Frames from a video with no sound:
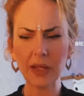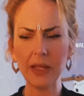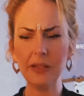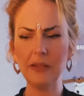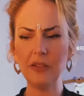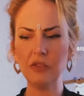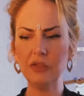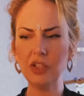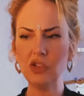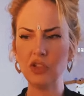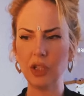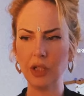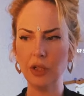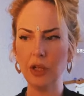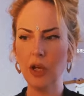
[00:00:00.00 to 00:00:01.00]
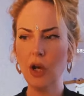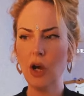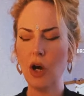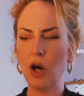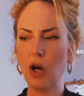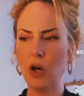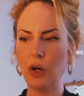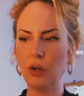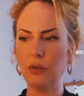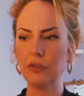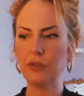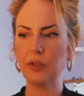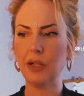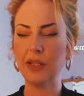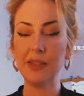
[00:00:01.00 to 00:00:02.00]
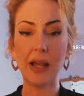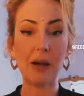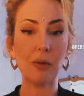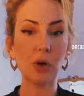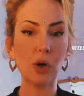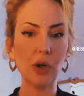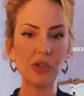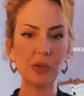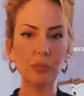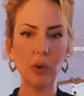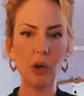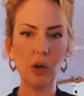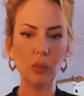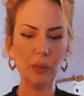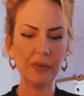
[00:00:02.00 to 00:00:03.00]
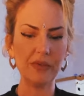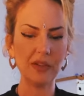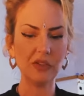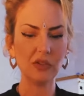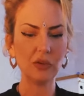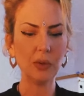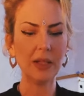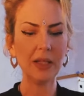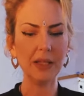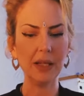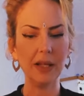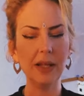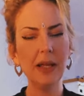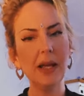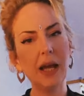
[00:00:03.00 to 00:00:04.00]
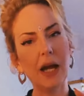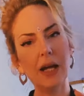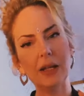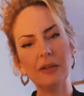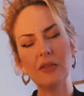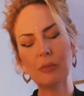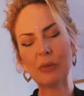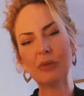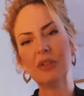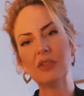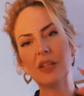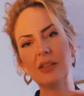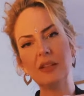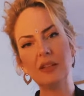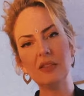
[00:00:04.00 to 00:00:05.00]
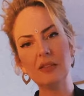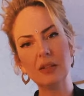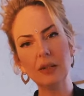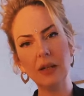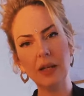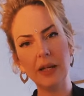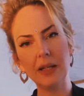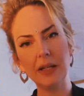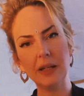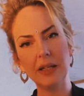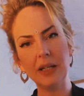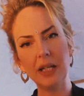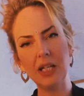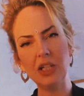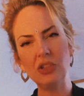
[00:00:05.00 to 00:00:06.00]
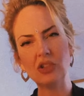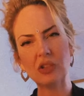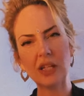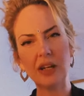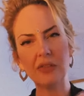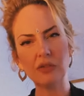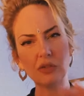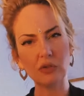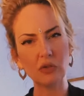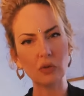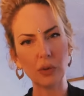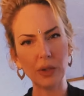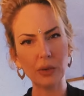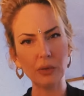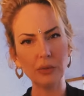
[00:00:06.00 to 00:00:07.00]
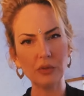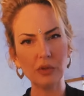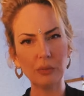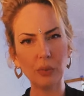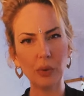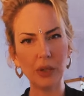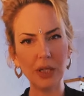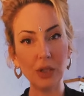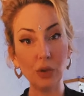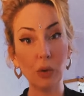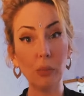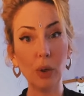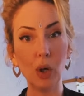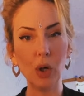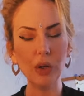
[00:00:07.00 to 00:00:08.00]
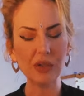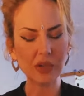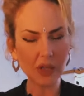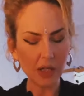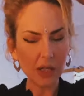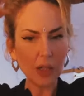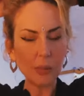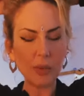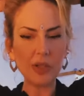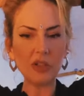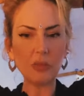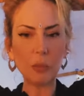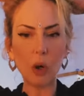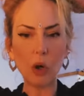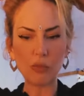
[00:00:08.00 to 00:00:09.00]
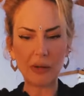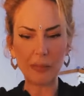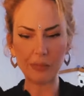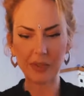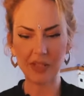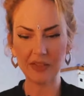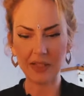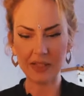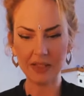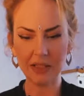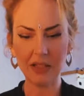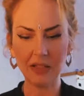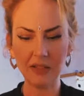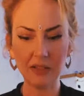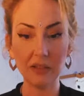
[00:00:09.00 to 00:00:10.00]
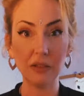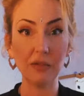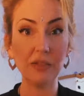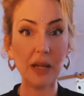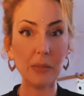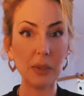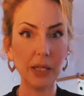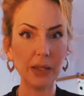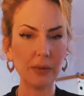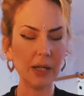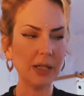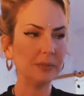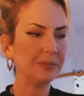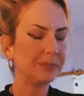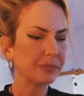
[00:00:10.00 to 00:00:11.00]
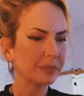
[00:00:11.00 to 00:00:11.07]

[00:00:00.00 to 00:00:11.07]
in this vision of a terracotta pot with this soil in it. And Spirit said there's still like an inch left of soil to put in your pot, but this pot represented us as a family, right?